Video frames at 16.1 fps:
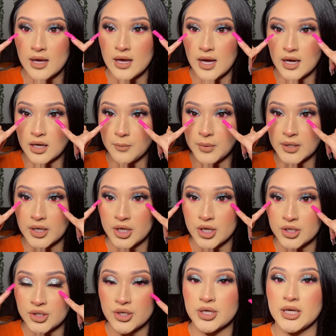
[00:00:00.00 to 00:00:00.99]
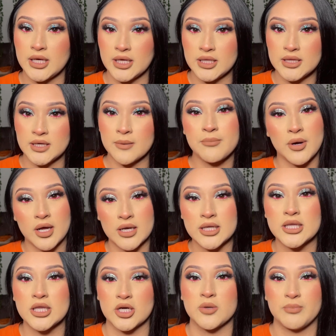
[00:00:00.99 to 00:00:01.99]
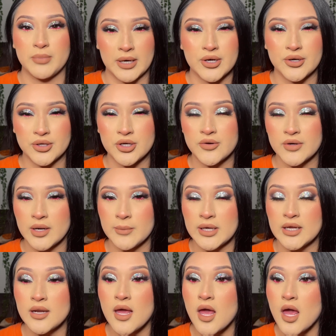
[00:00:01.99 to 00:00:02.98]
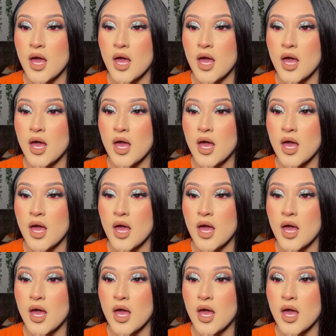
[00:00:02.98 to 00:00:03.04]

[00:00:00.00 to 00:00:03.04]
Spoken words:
I could put it underneath and probably look better, you know what I mean?